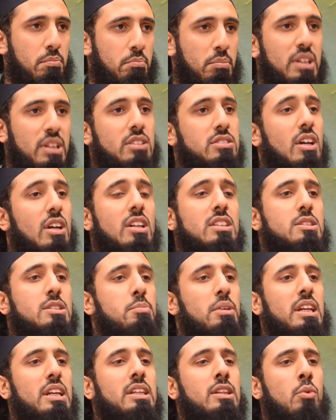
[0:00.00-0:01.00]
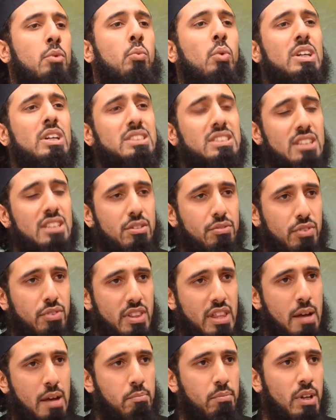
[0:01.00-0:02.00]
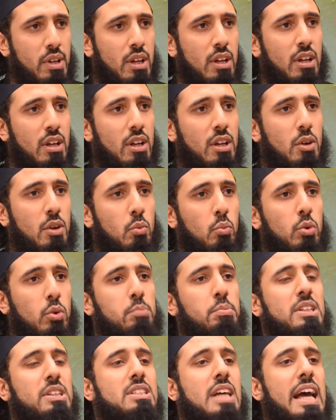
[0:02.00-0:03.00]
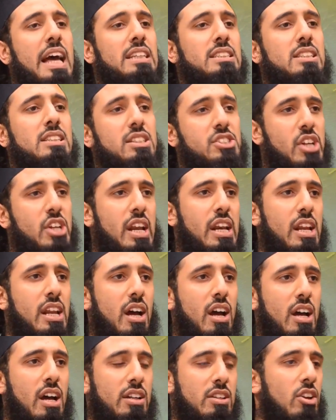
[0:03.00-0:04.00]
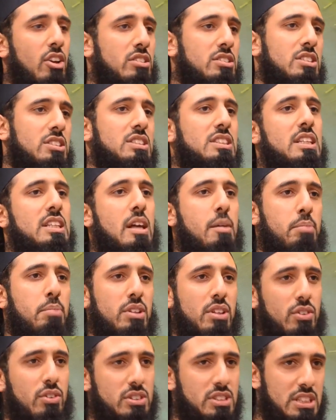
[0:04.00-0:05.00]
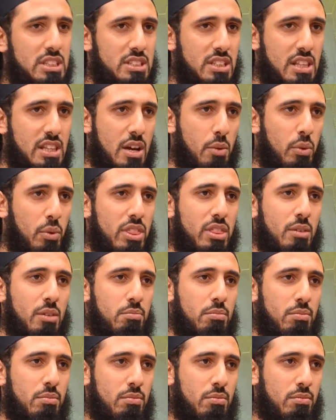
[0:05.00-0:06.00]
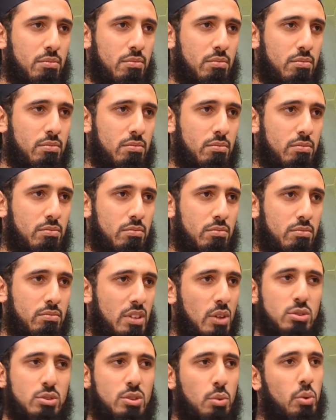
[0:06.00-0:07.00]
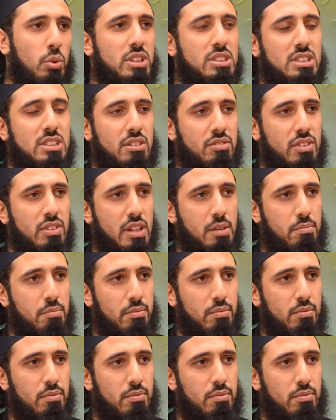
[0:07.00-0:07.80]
Because ultimately the worst thing for them would be to enter Jannah and not to see their brother or sister there with them. That was the worst thing for them.